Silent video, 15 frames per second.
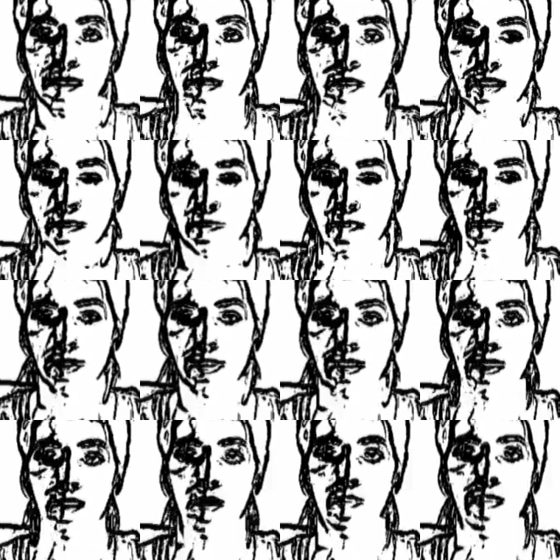What is 4th
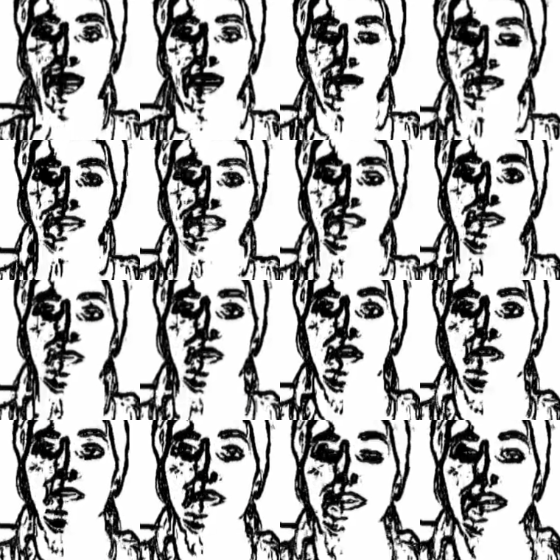gear about?
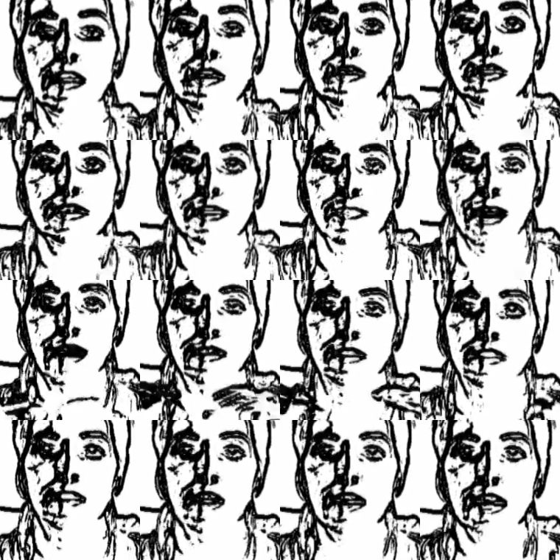Well, 4th gear is about
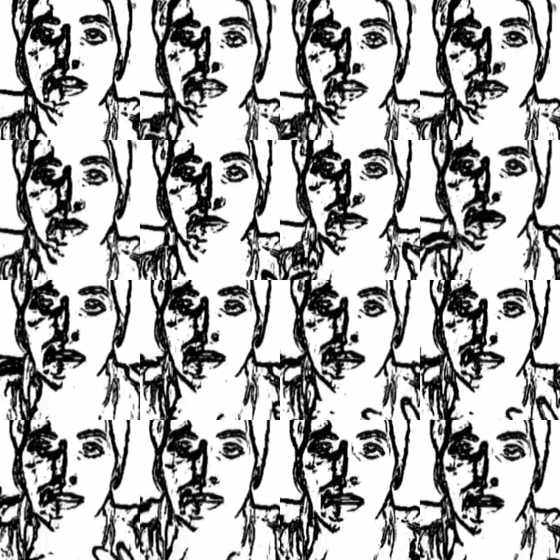starting to
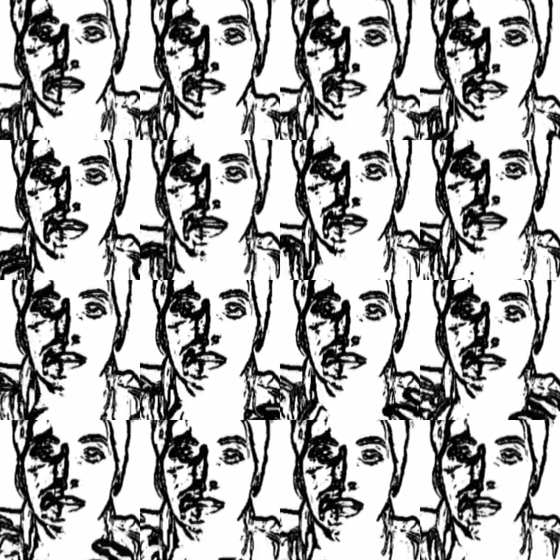tell the
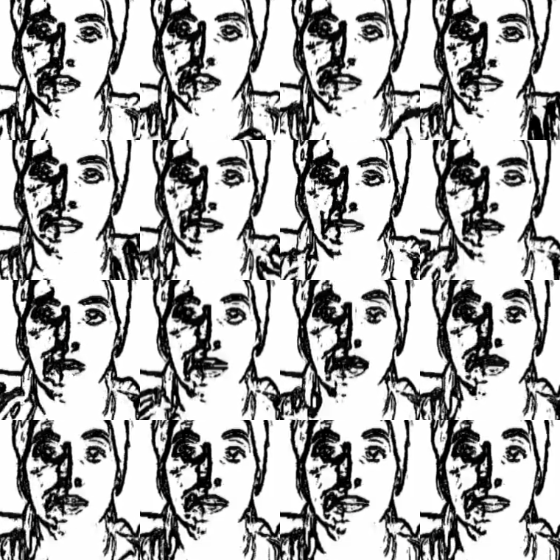distinctions, the
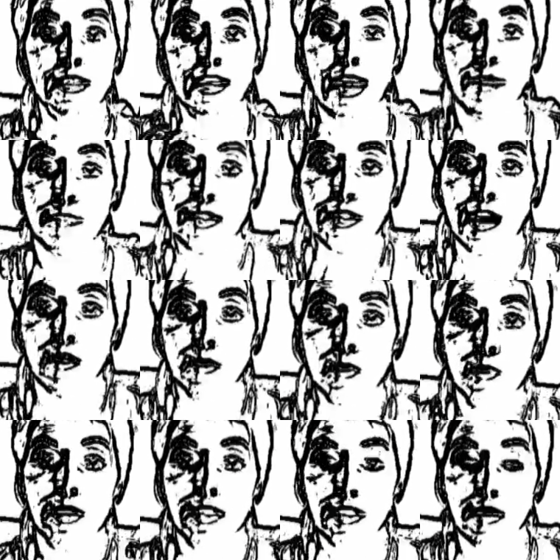variations, the game styles
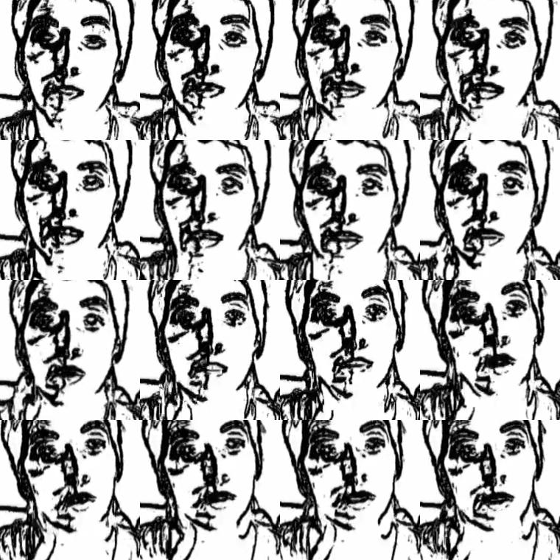within a particular
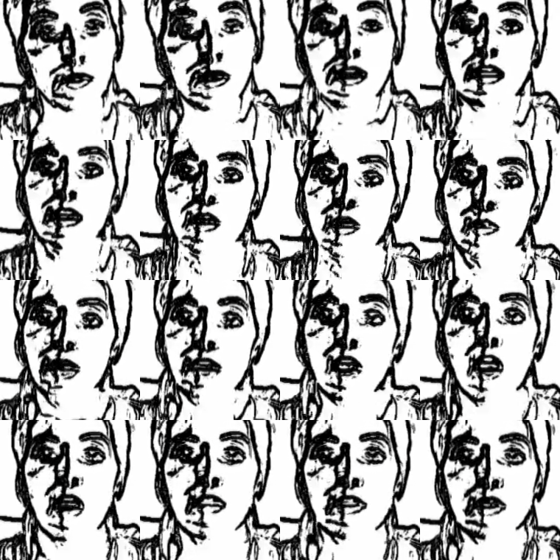mojo. We
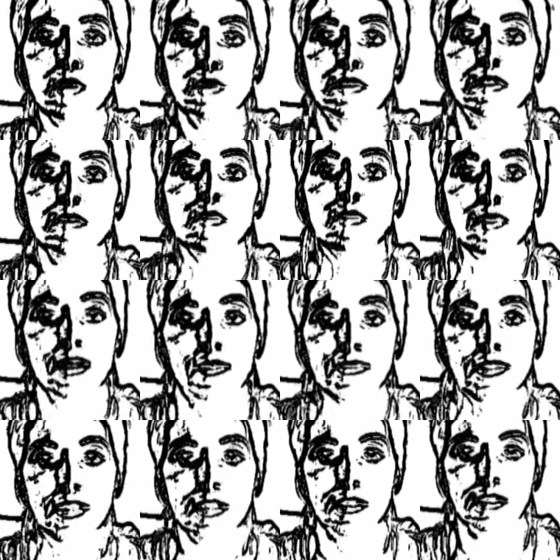call those
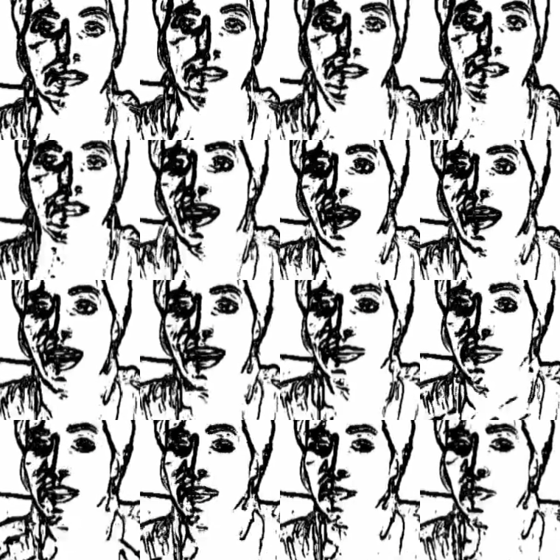riffs. At
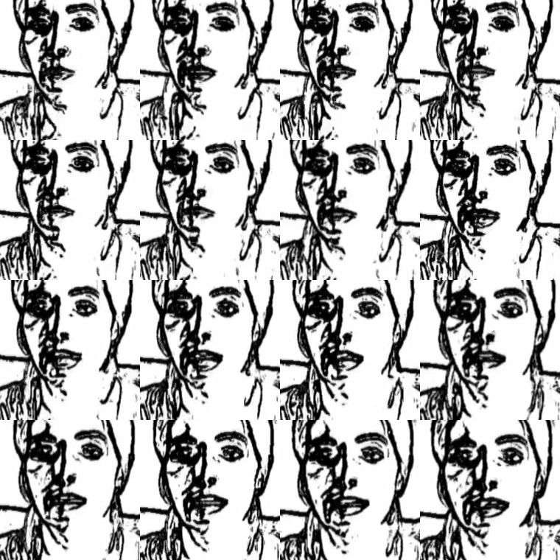this point of
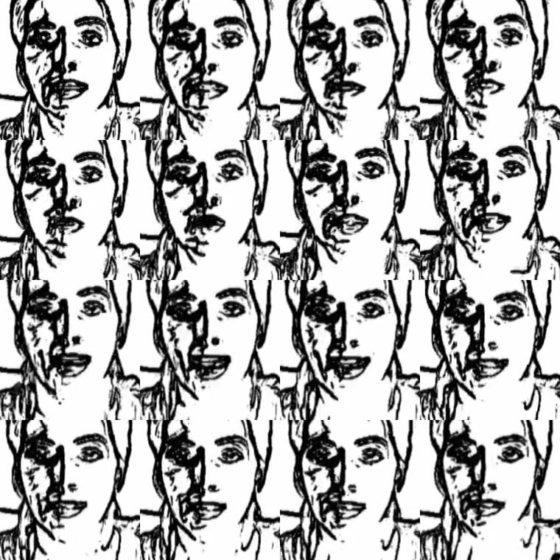reading, it gets more
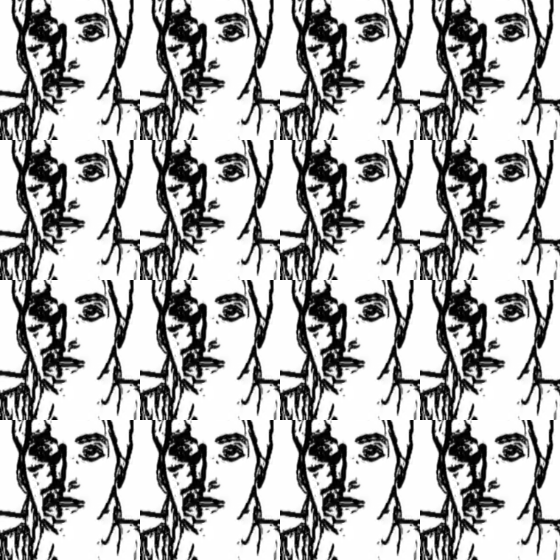tacit.